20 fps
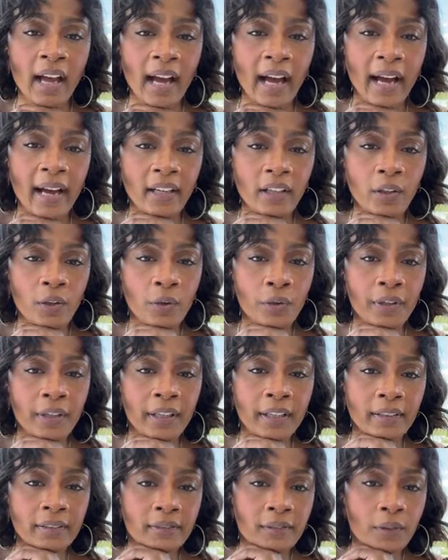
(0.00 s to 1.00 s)
Hi,
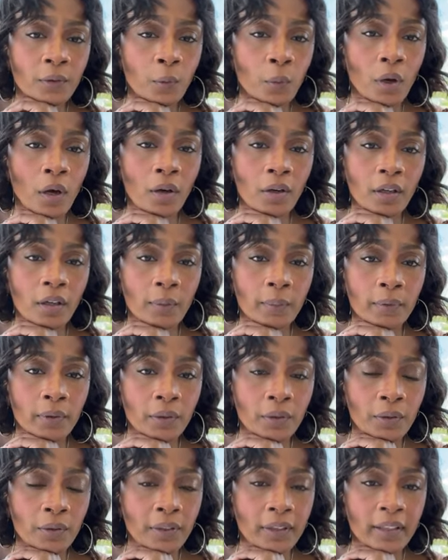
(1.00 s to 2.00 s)
Lauren. Welcome,
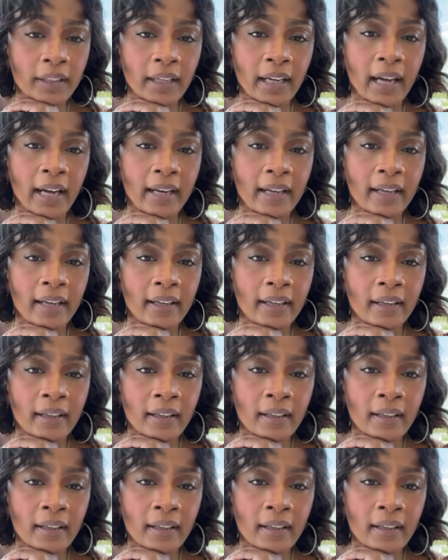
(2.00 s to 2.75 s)
Lauren. Hi.